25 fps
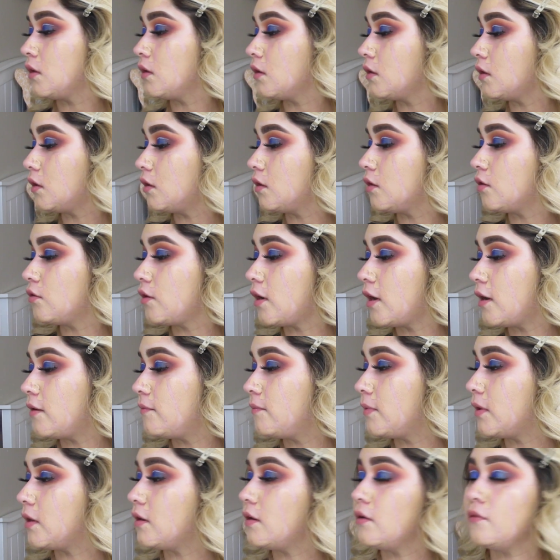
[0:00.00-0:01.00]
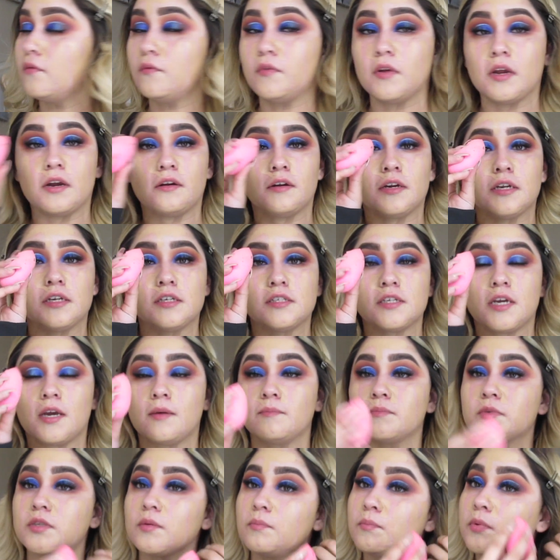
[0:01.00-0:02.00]
Gonna grab a very
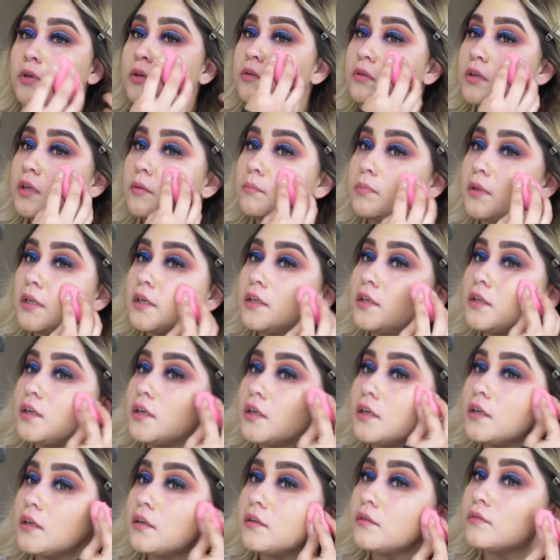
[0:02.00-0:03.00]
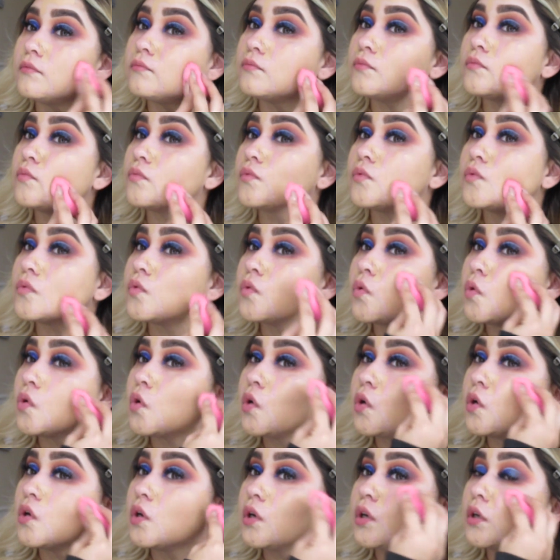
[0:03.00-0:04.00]
damped beauty blender,
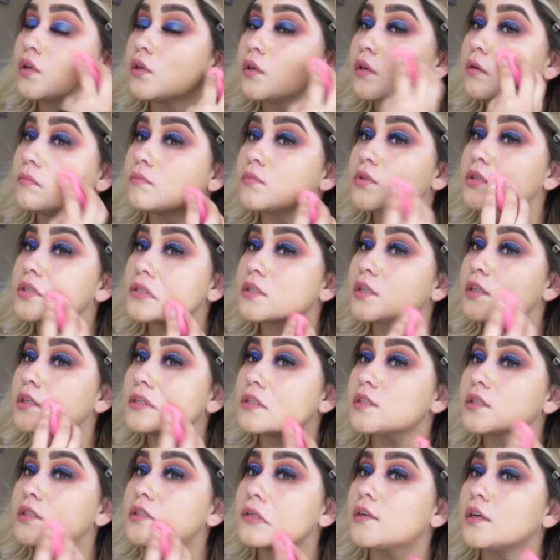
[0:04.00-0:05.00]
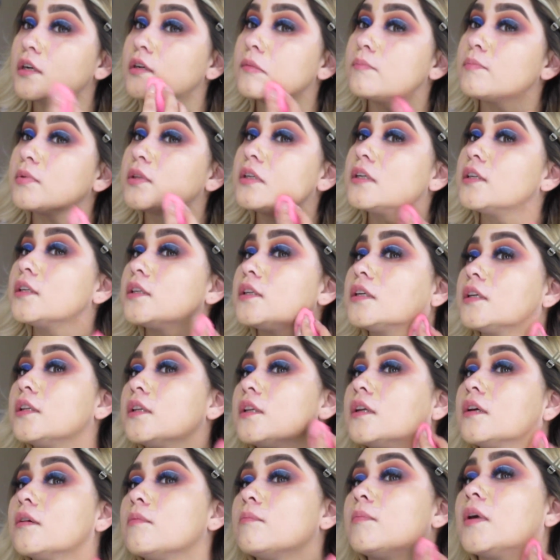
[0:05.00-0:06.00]
and I'm just gonna start
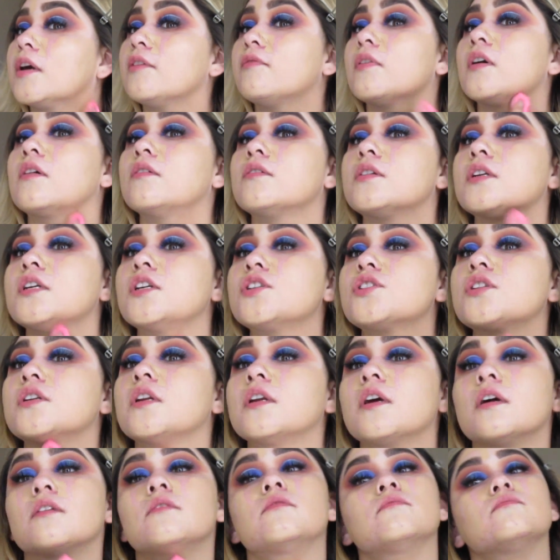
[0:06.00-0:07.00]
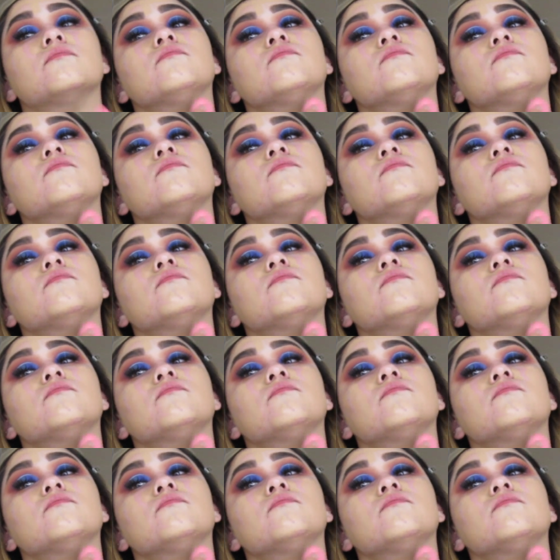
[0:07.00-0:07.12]
blending my foundation out.